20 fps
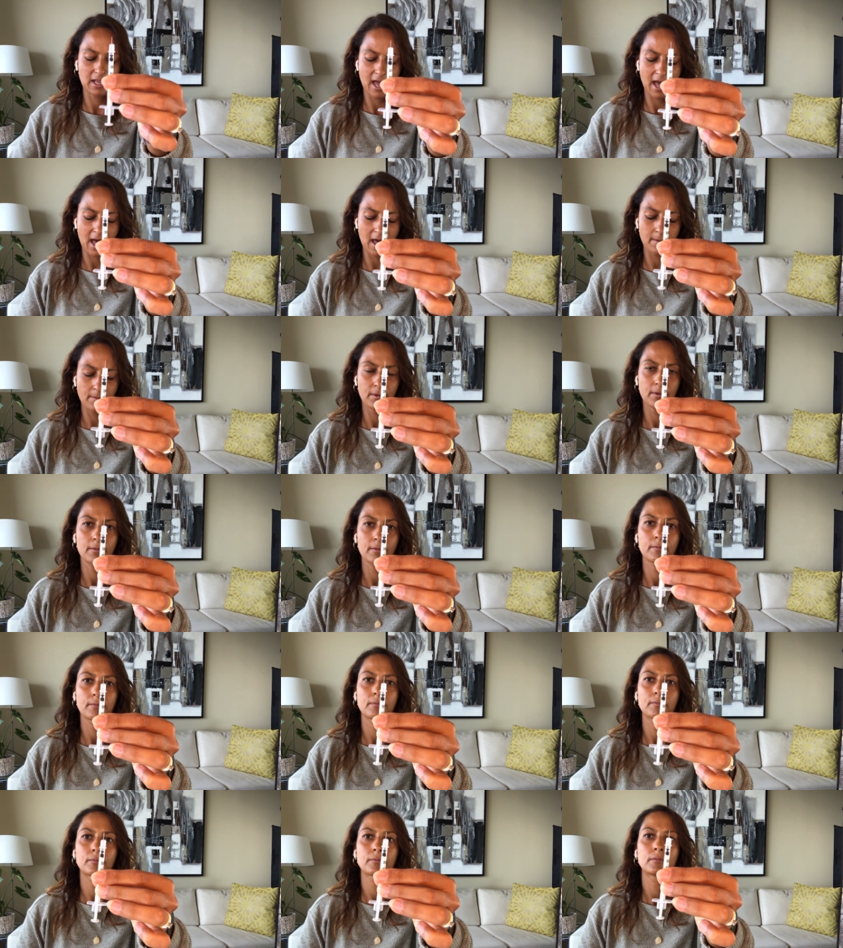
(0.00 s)
cap,
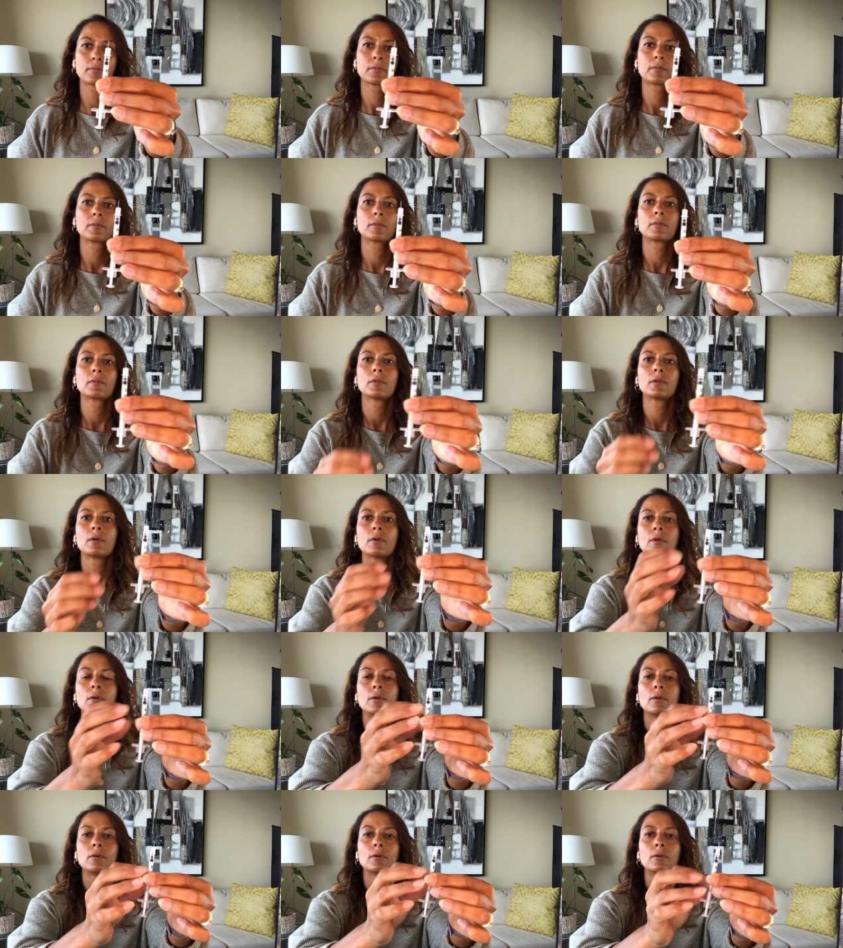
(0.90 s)

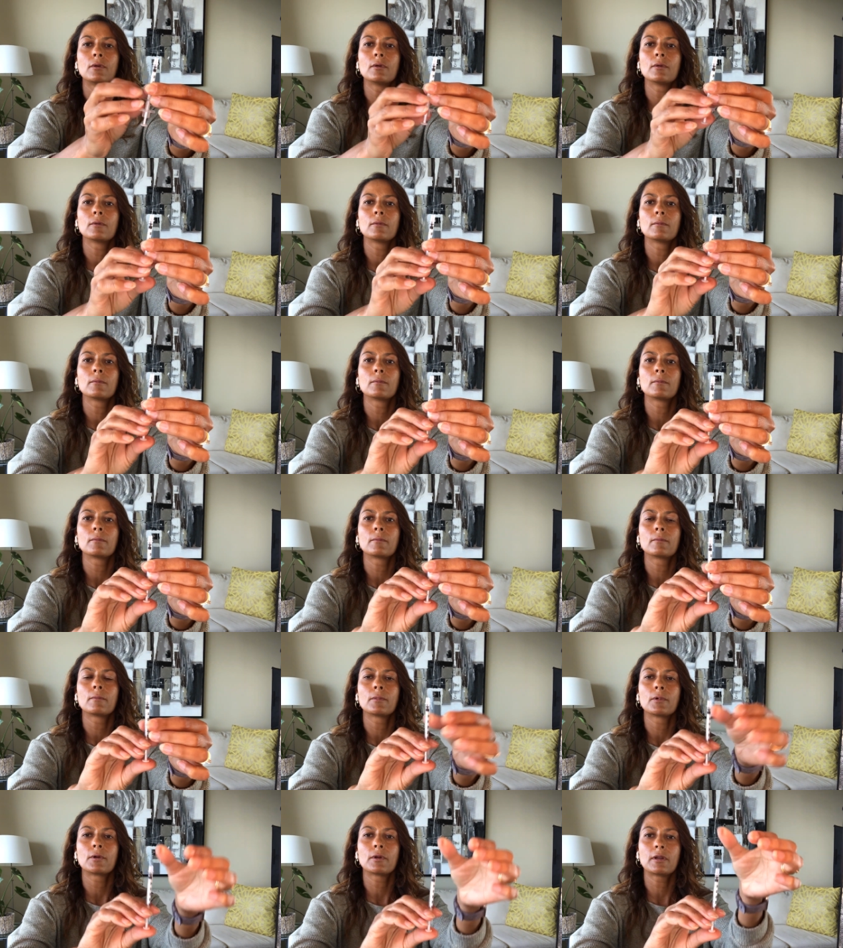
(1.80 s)
you
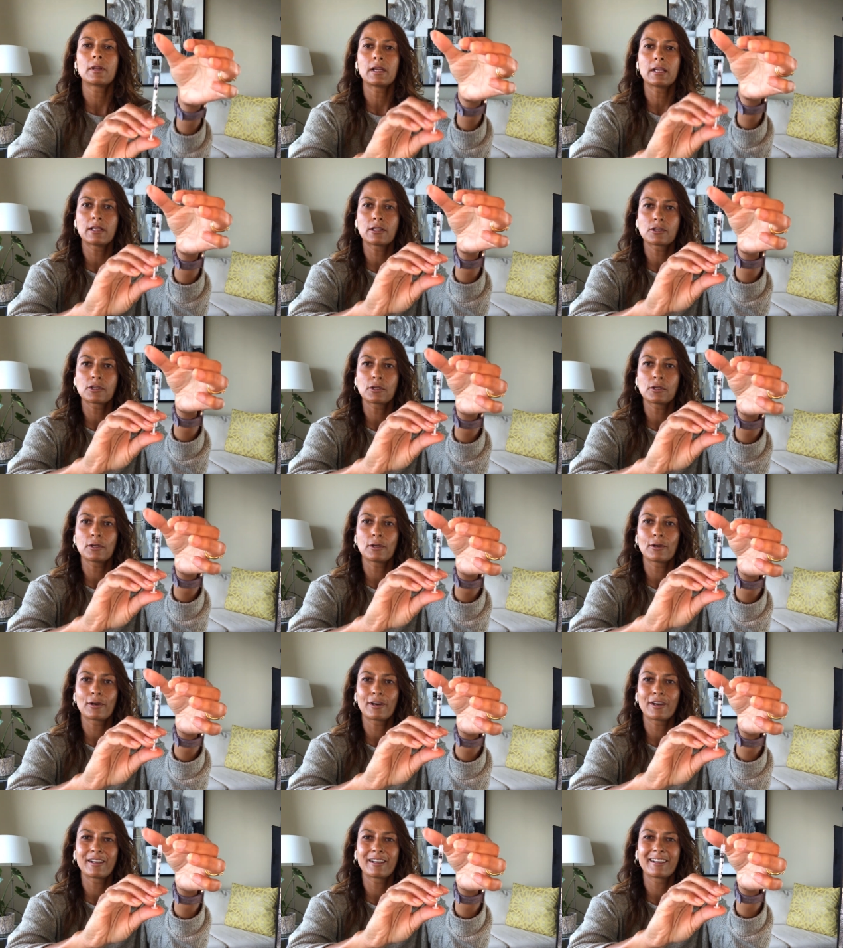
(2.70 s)
put it into
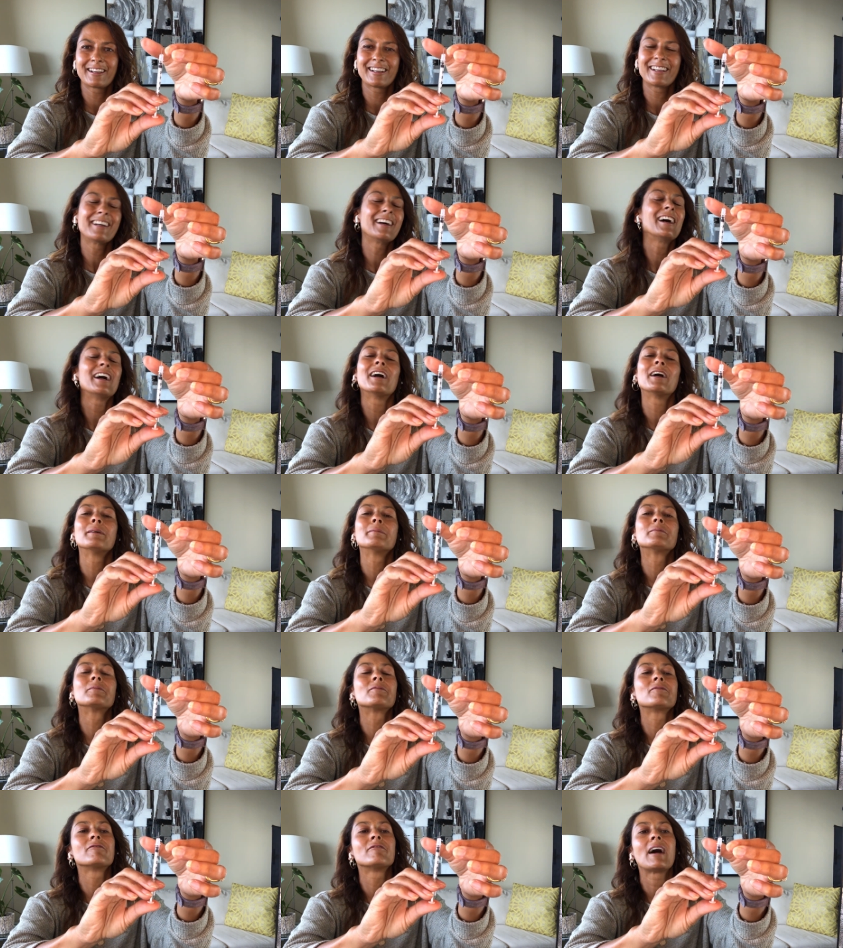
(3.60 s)
your
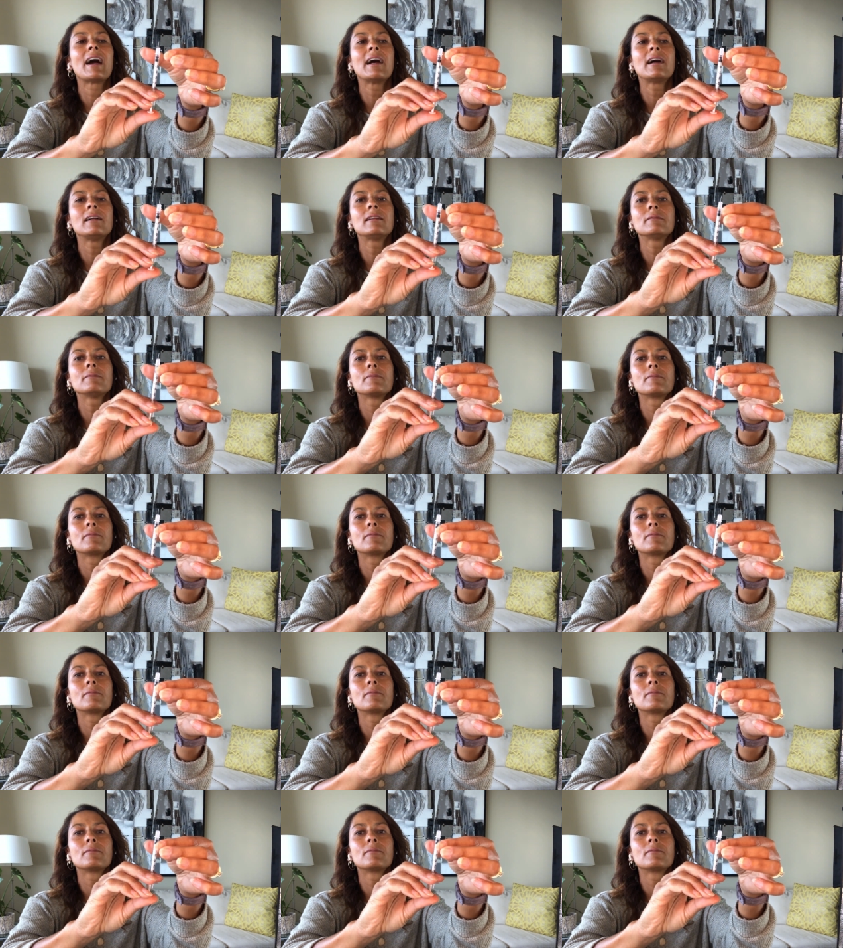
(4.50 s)
um, vial,